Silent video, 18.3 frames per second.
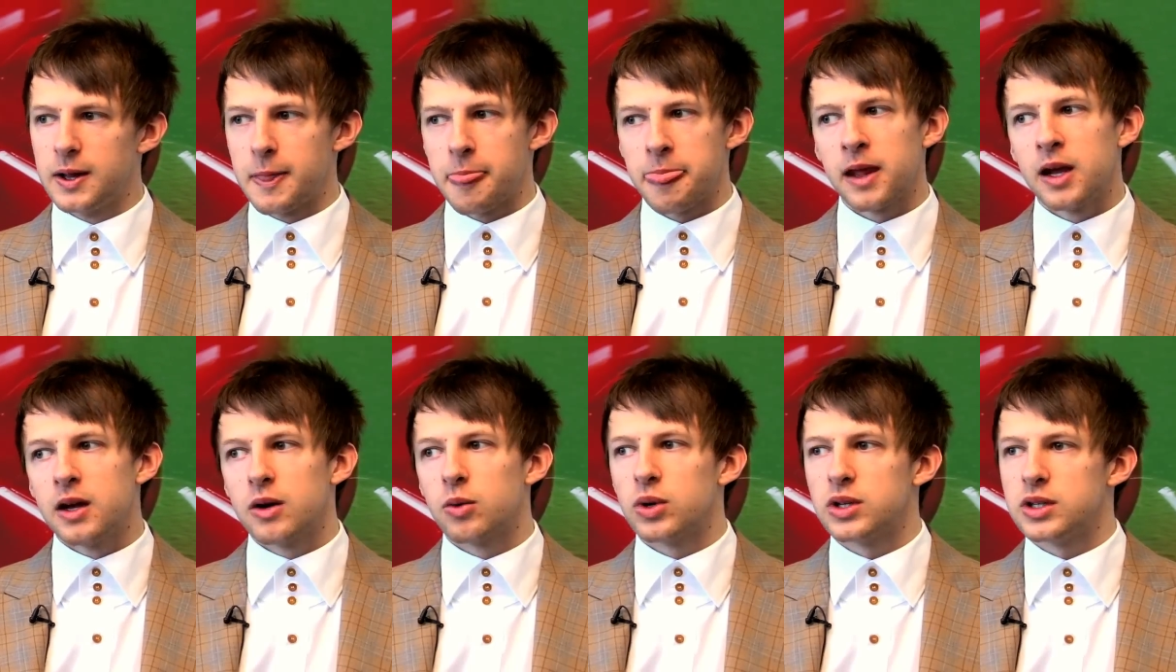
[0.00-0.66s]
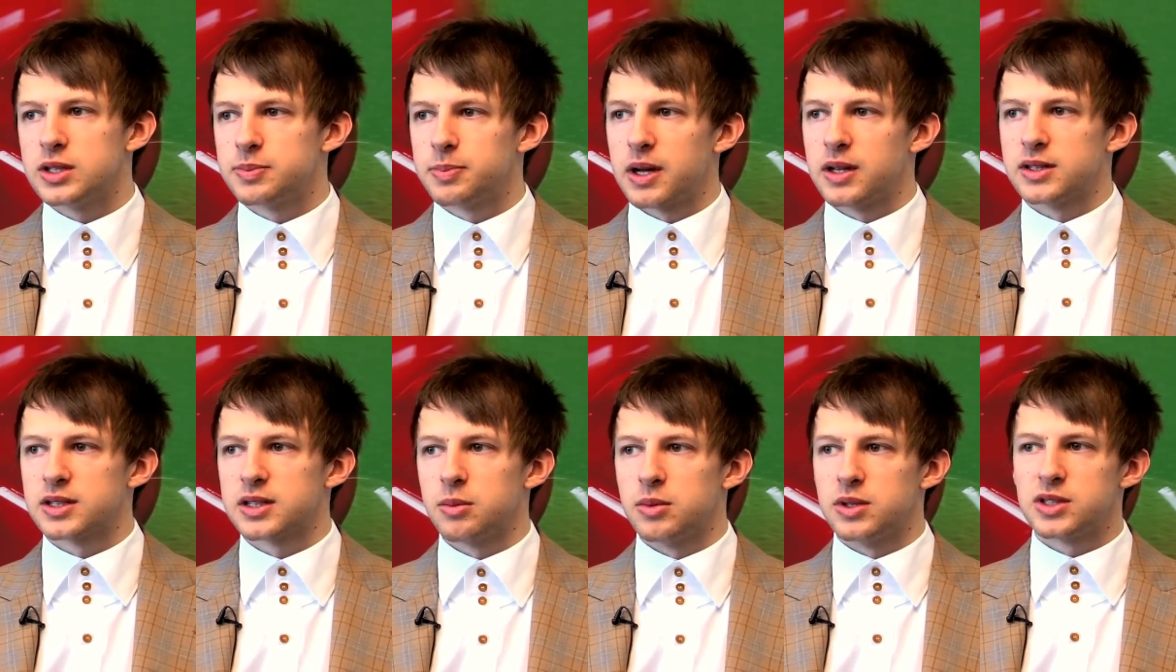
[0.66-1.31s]
Mm. When you
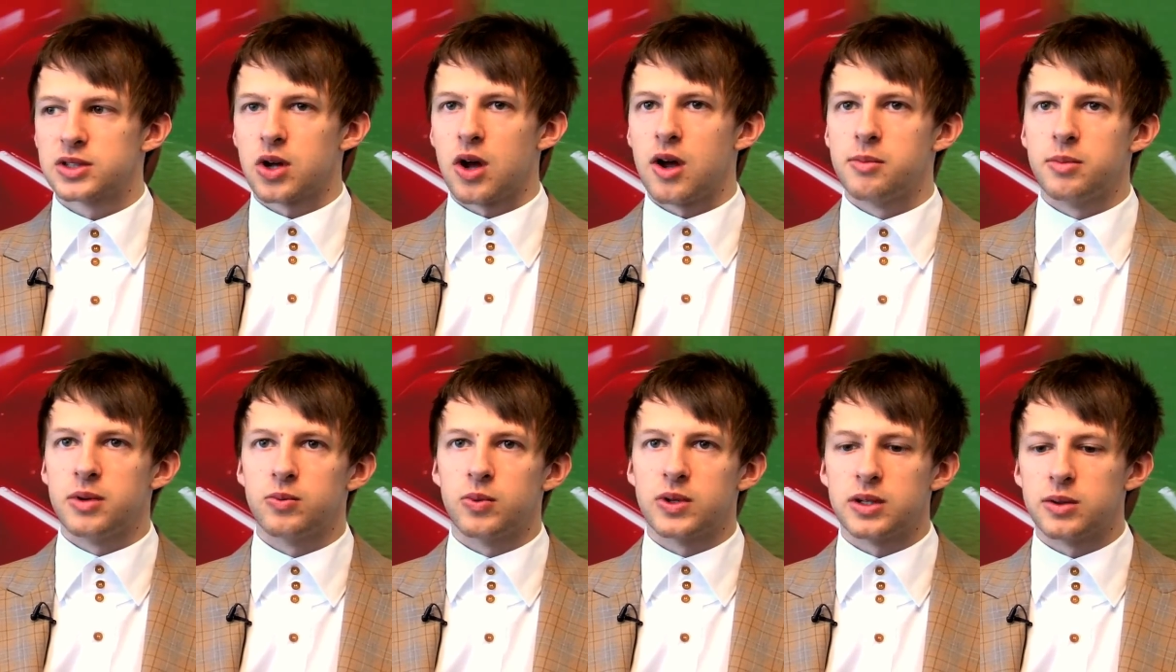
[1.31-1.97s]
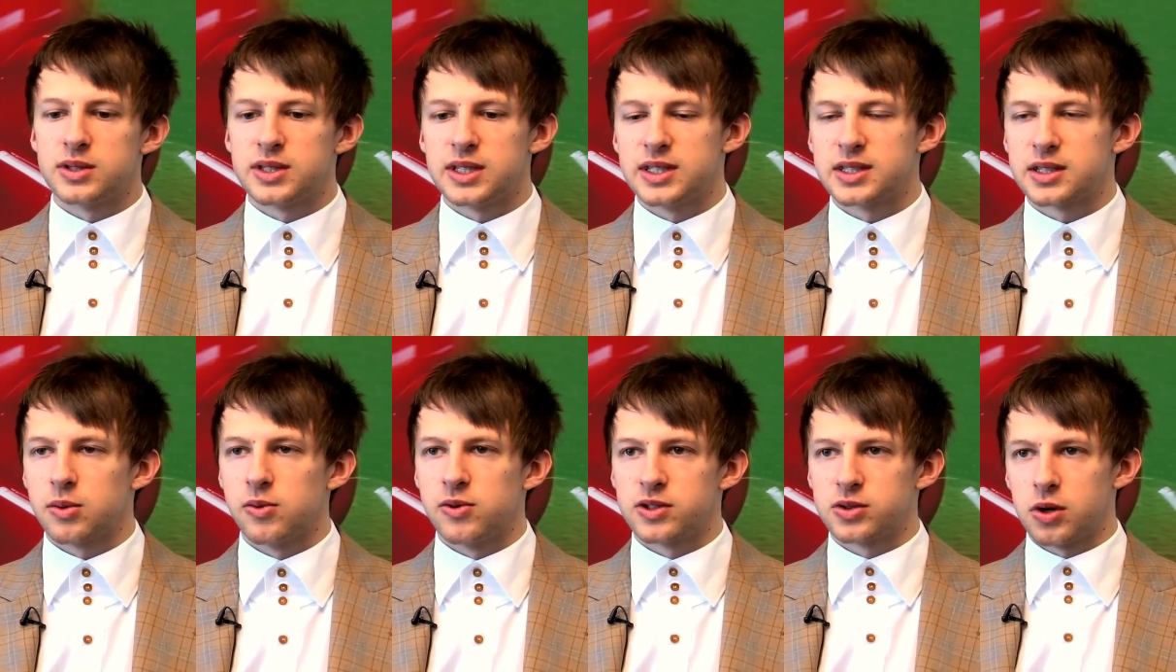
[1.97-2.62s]
spend so much time and when you see
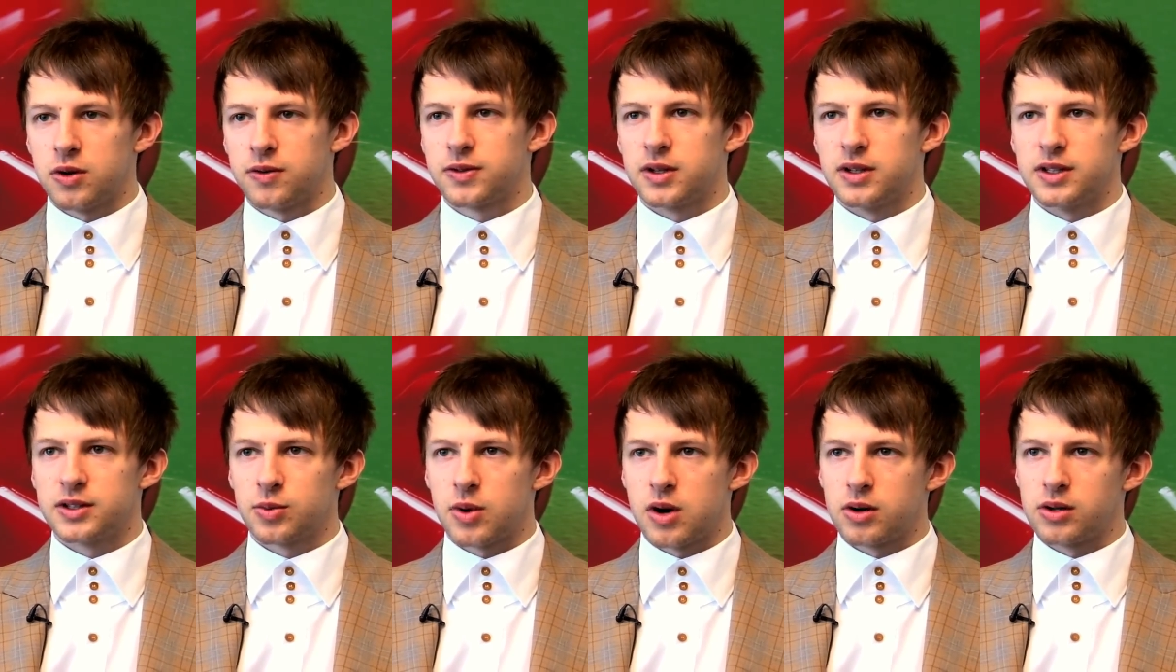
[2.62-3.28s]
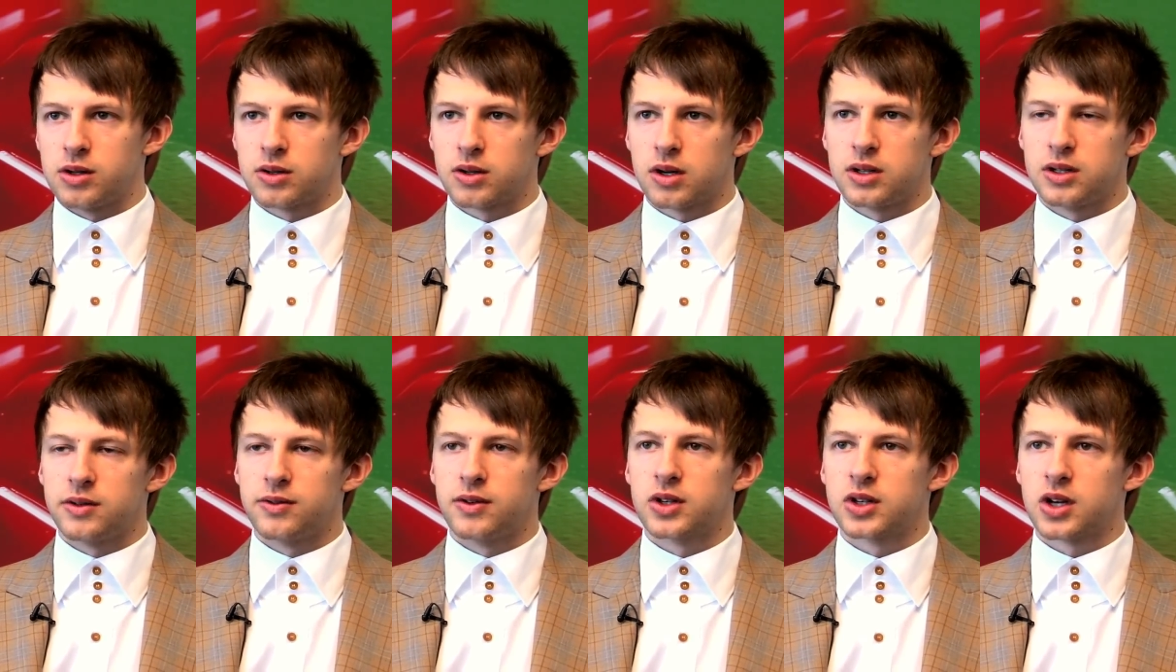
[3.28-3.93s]
someone so often as well, you
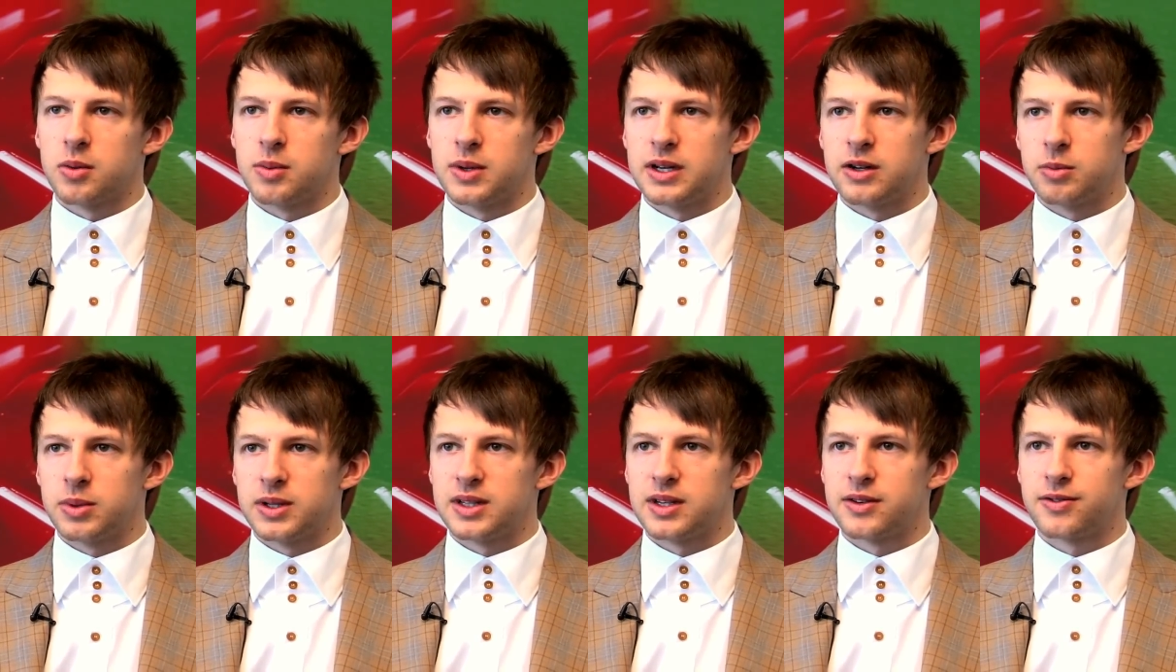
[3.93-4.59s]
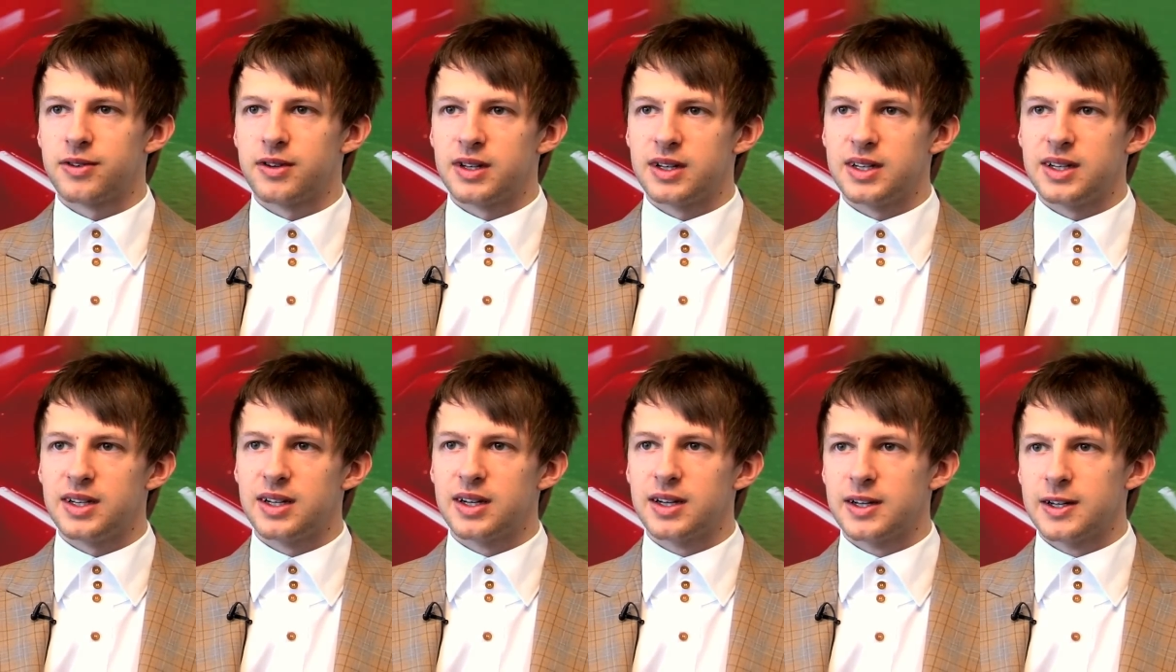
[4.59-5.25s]
kind of look at him a little bit
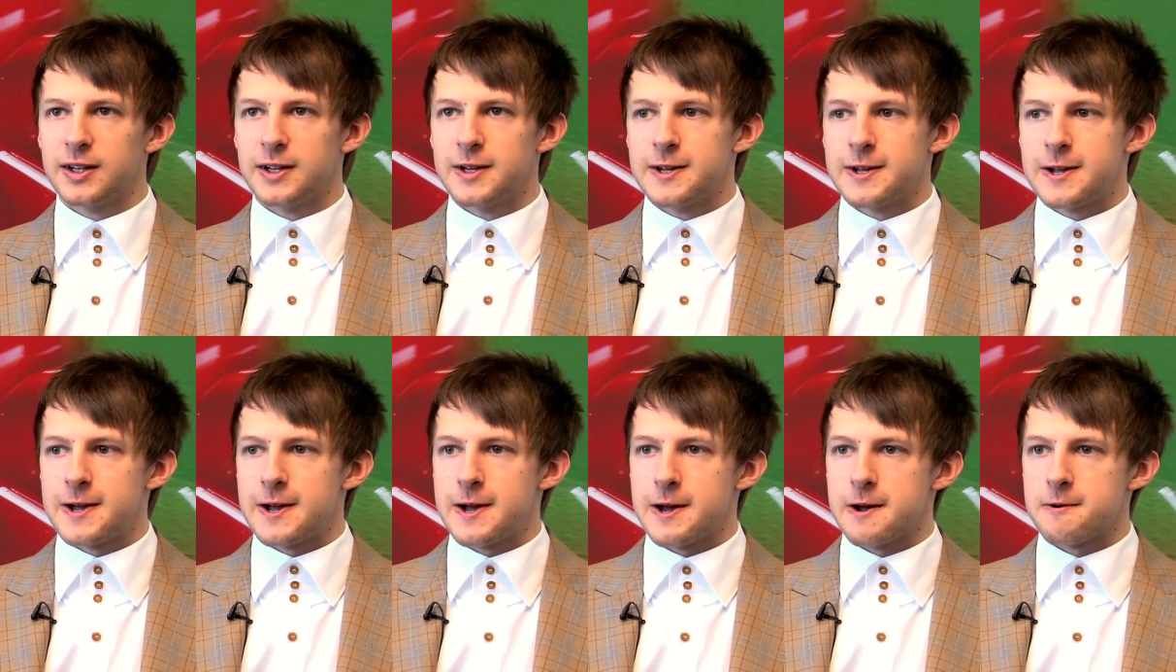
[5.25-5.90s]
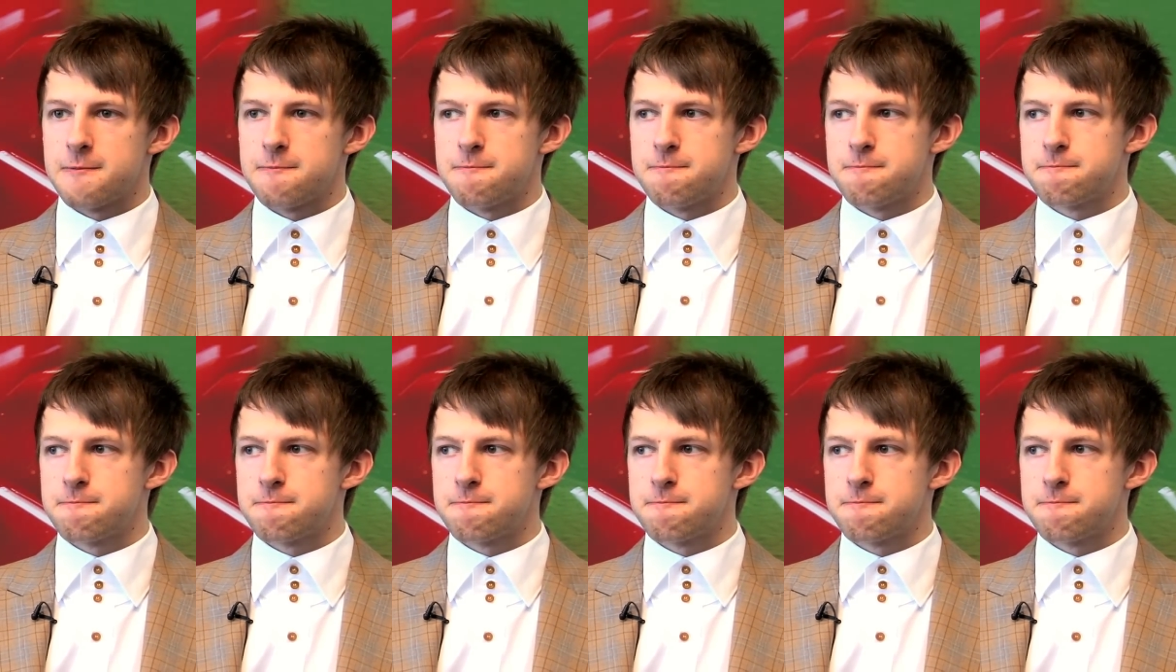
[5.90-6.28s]
differently. I